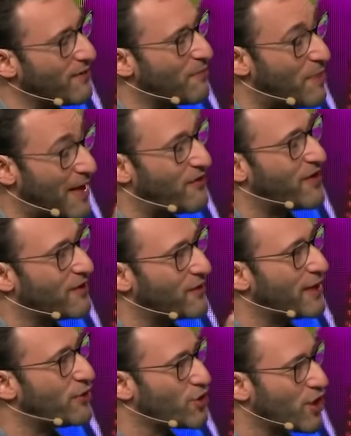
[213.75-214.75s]
benefit of
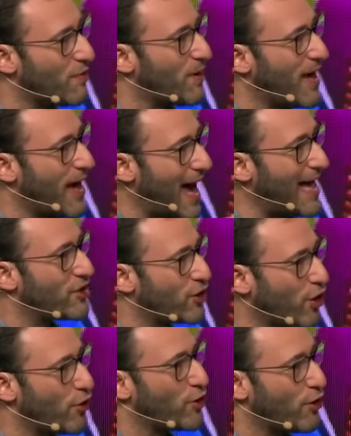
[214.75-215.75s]
leadership has to
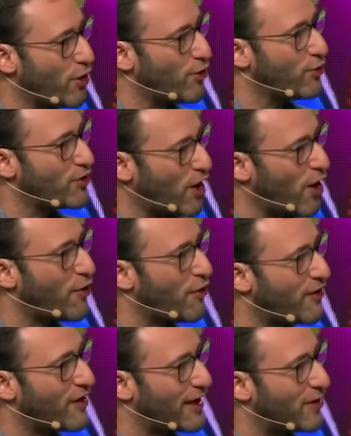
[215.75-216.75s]
go to those other
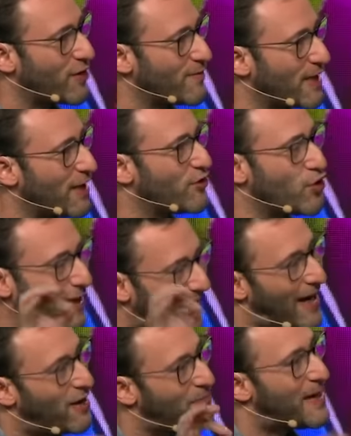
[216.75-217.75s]
than the leader themselves. You
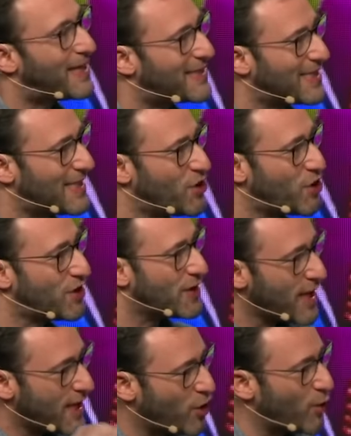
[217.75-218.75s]
cannot make decisions
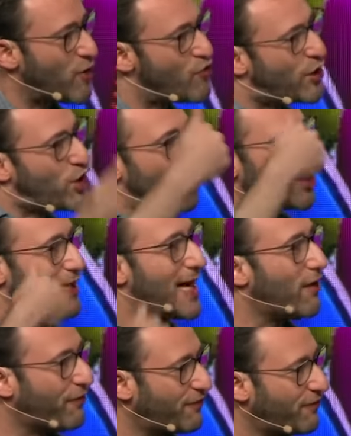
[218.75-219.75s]
to enrich
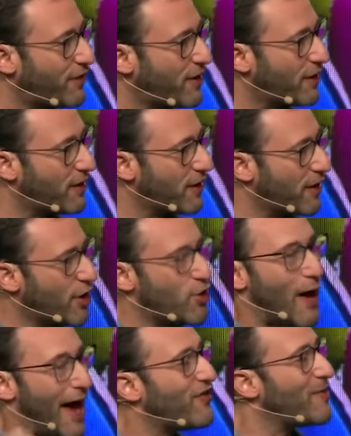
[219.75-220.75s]
yourself. You
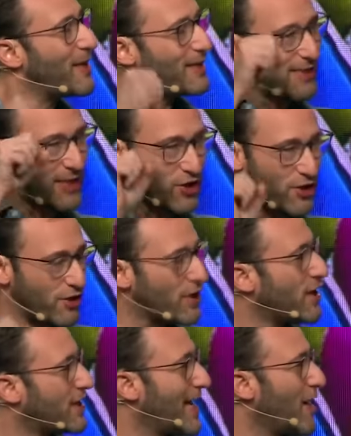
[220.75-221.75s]
have to make decisions
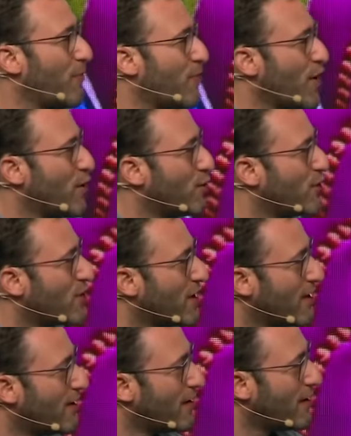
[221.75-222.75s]
to help those
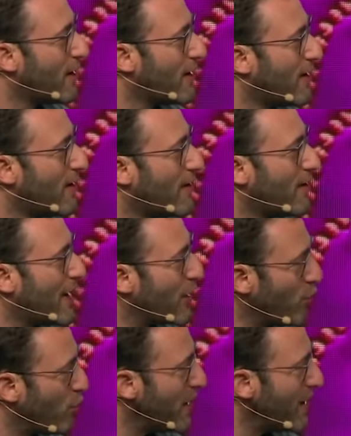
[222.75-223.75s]
uh, that
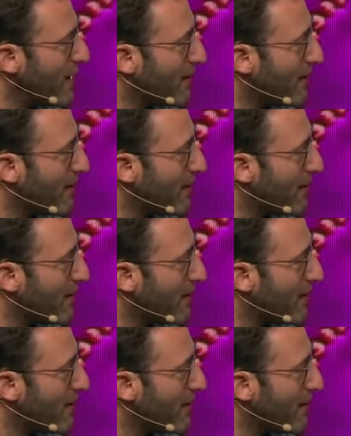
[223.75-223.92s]
you lead.